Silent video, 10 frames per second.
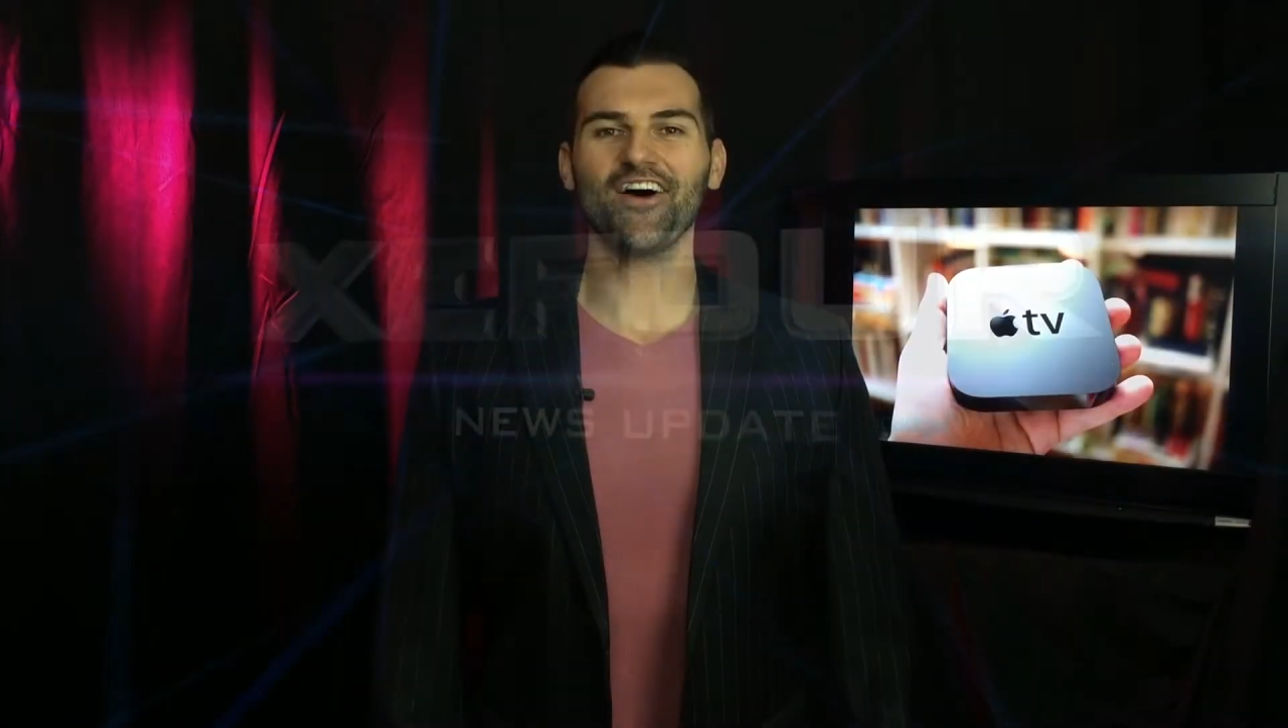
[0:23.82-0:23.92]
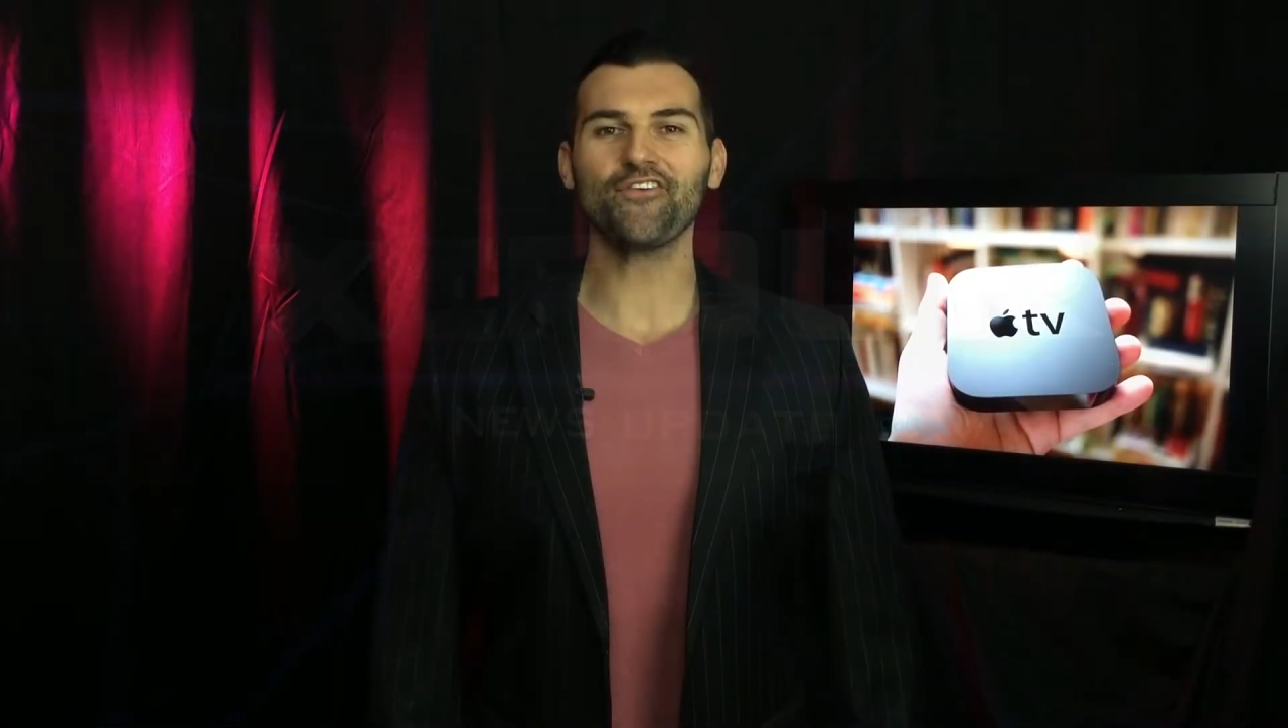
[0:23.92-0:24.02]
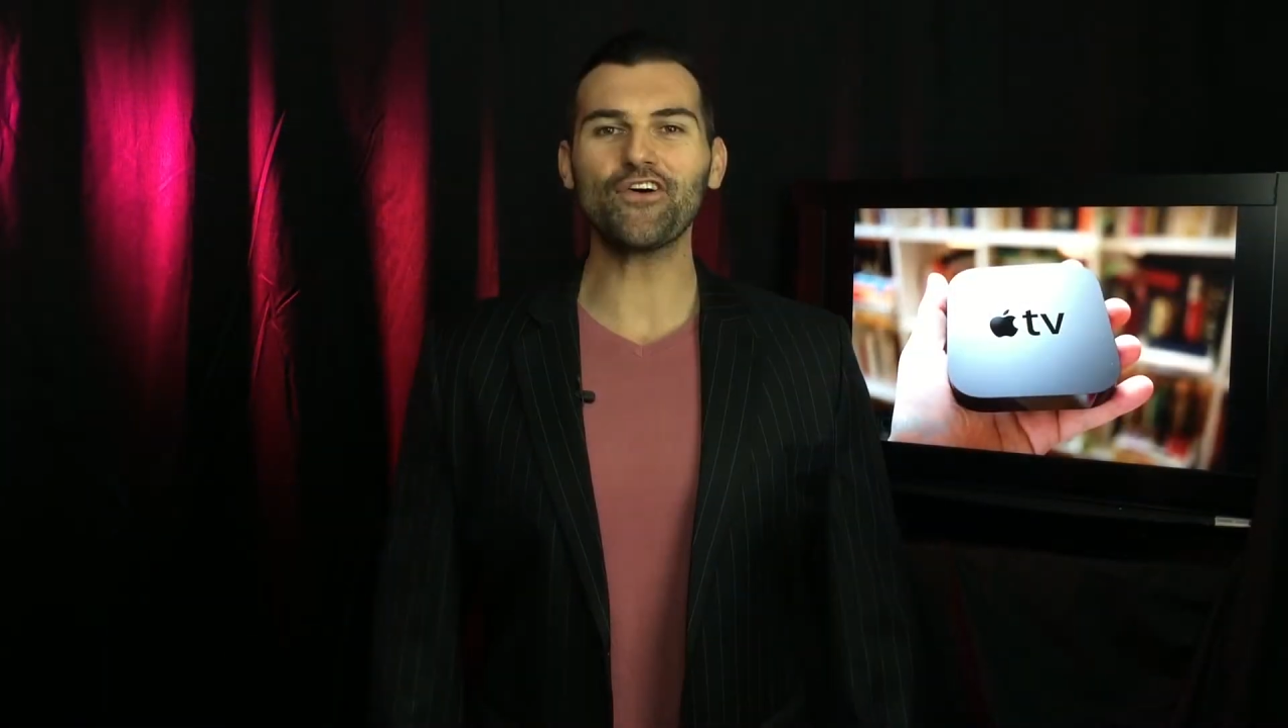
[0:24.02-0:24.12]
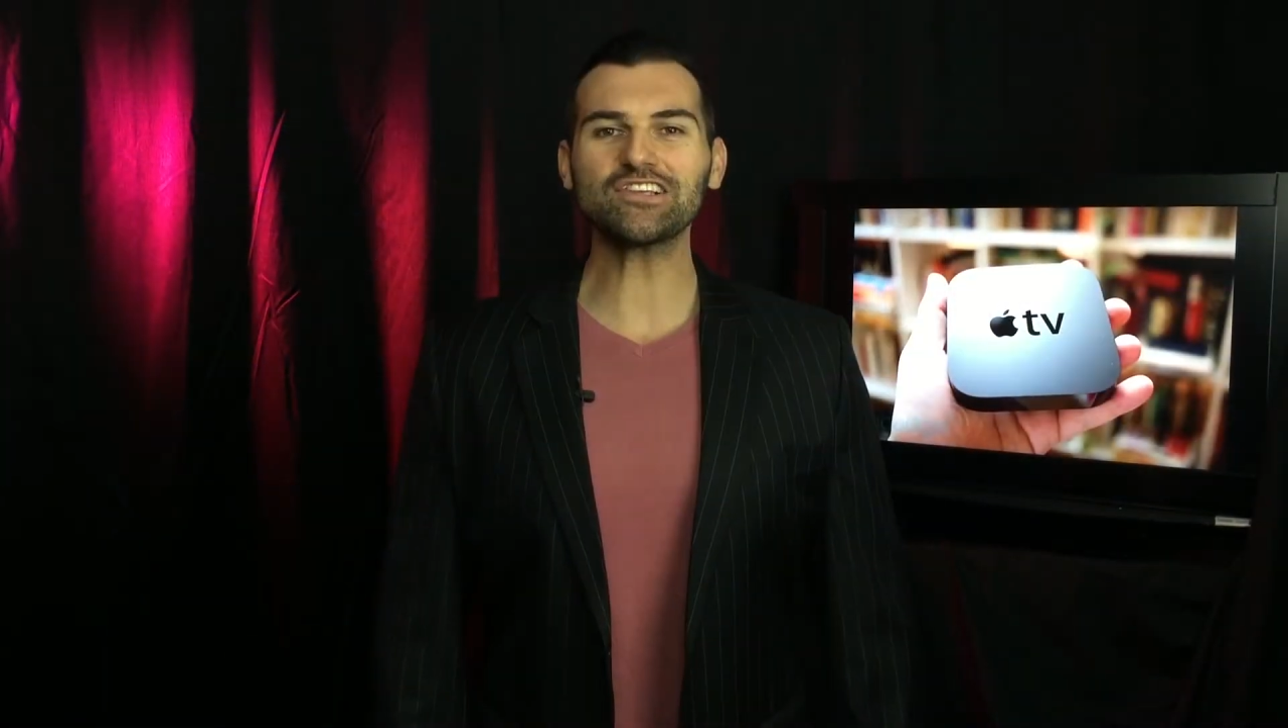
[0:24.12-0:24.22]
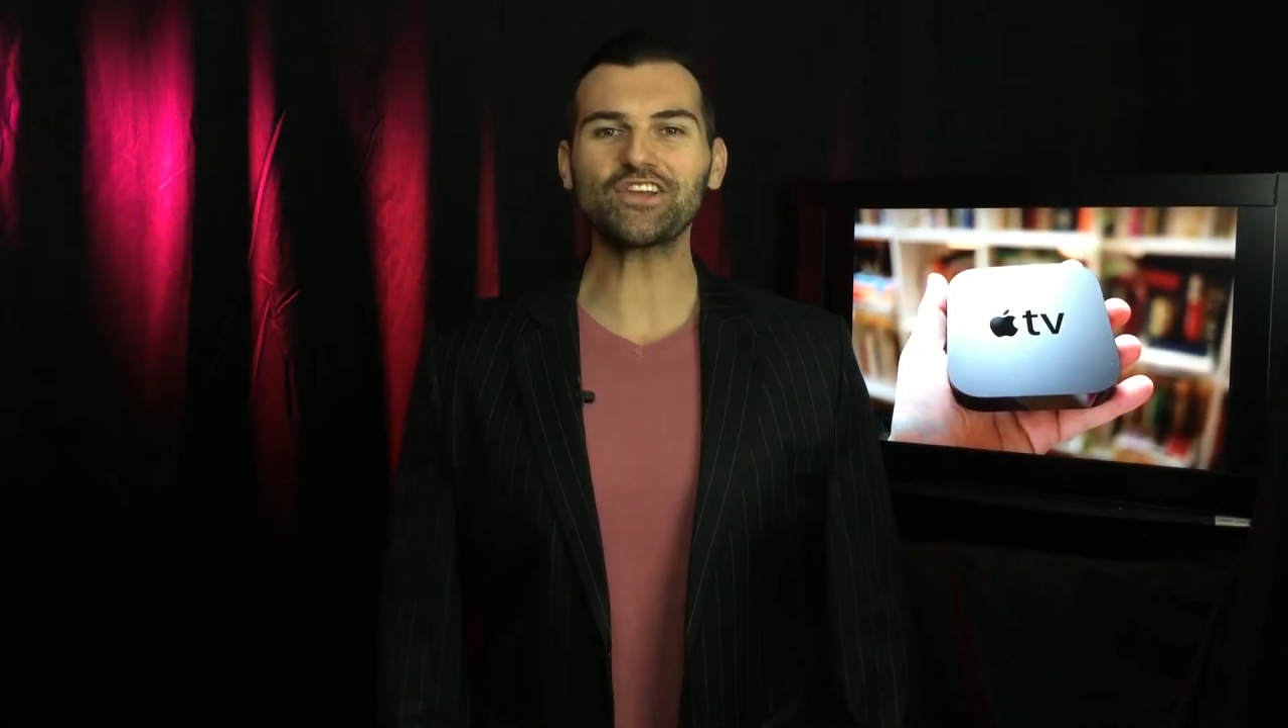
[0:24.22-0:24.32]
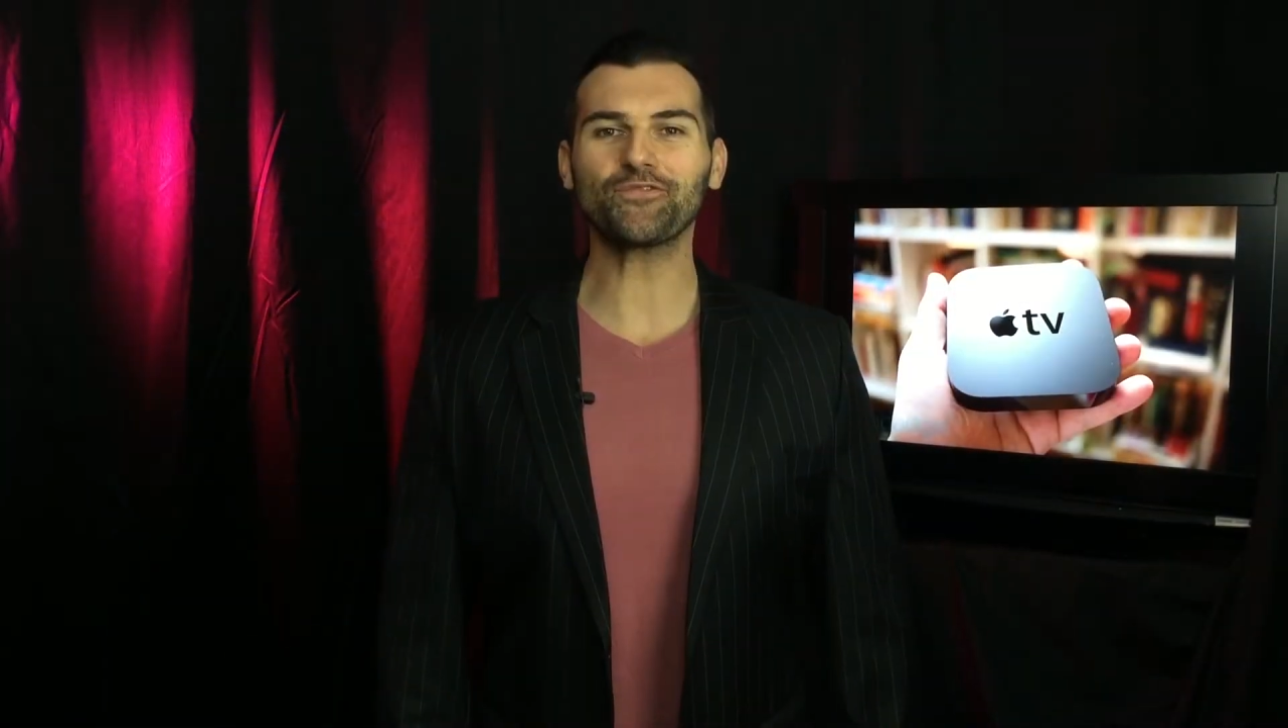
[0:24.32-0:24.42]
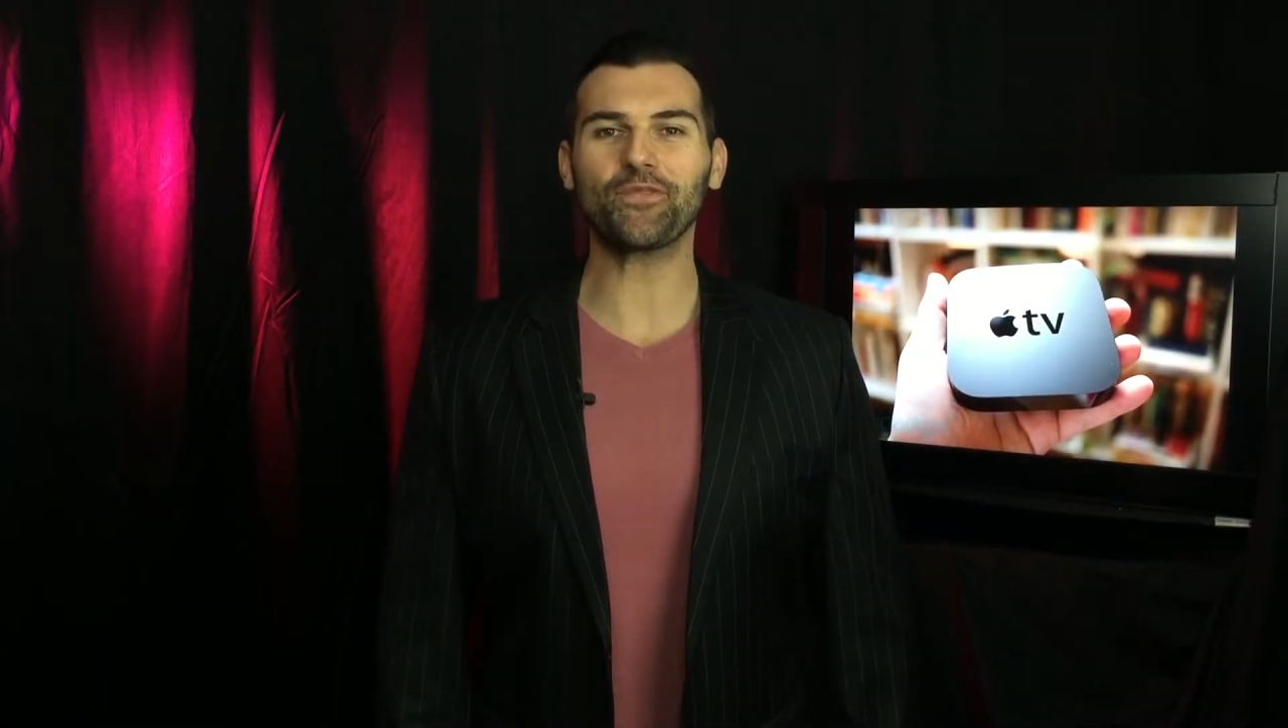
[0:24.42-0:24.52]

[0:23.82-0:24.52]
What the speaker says: First off